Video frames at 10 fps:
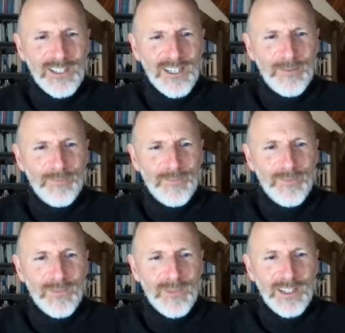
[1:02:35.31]
Um,
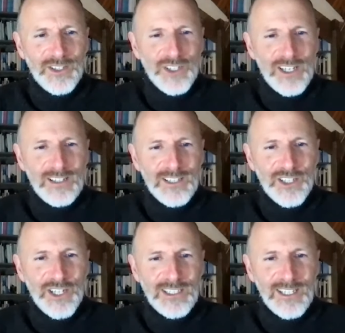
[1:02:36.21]
and she's
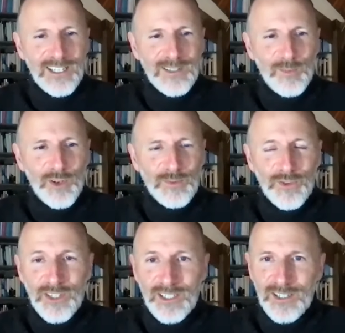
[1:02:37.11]
suggesting, is it
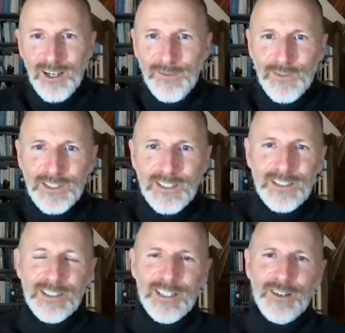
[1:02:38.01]
possible this life is
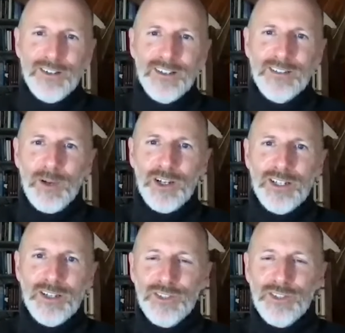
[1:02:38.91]
in uh, Bardo?